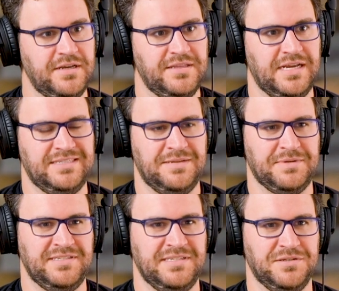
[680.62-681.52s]
I
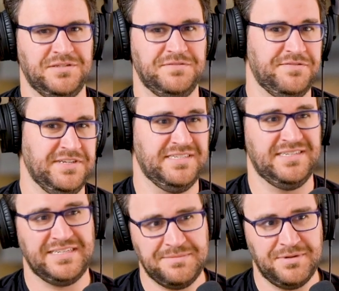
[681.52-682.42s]
typically see those in the 50 to
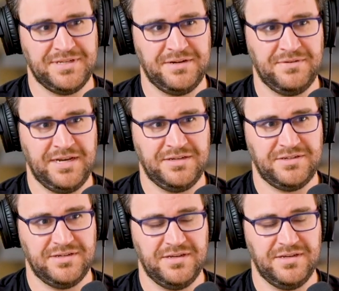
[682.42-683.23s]
60% range.